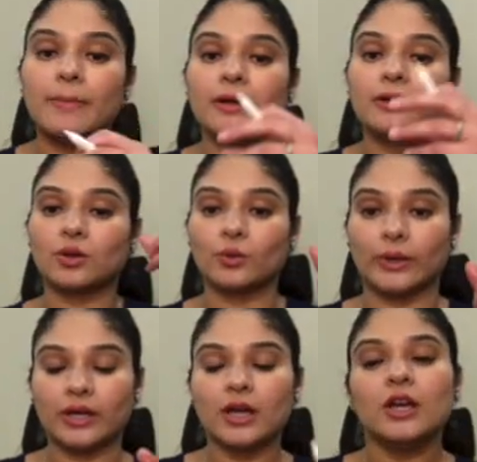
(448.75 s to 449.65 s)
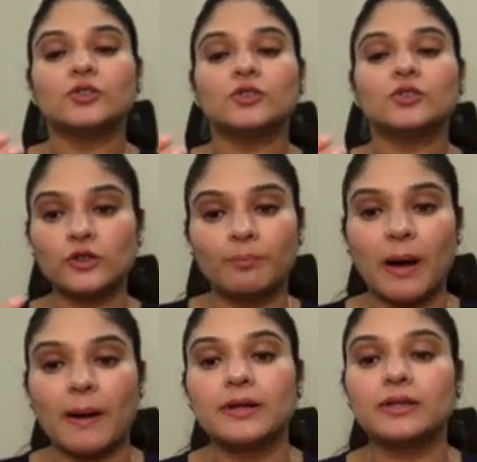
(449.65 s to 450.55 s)
through it. So when you
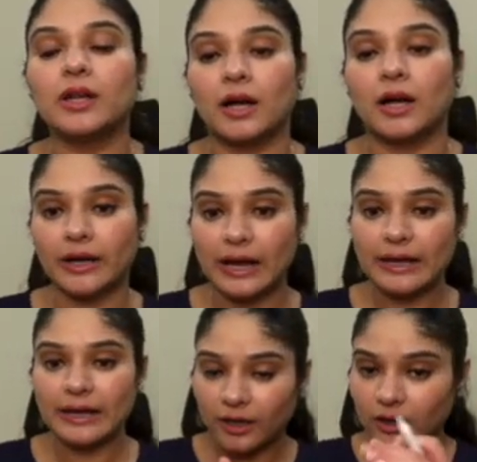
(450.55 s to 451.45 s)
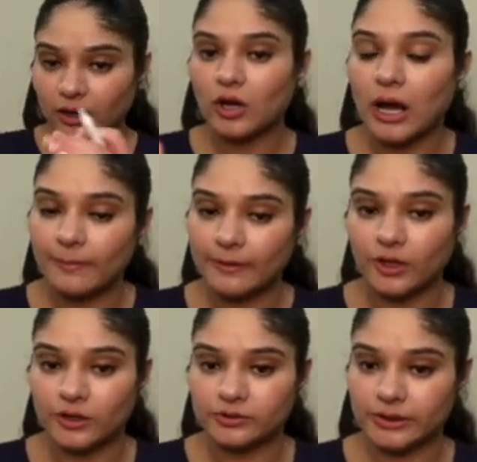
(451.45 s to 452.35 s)
bubble the dry air or carbon
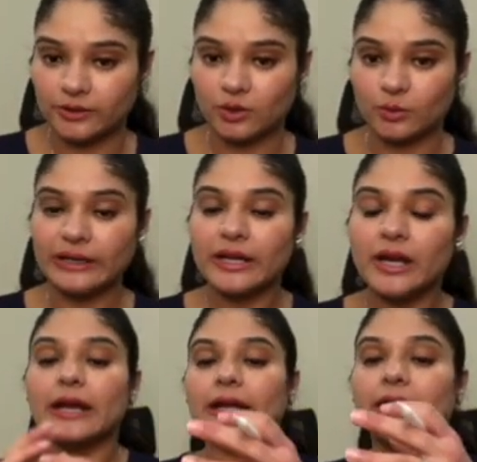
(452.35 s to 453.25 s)
dioxide through it, it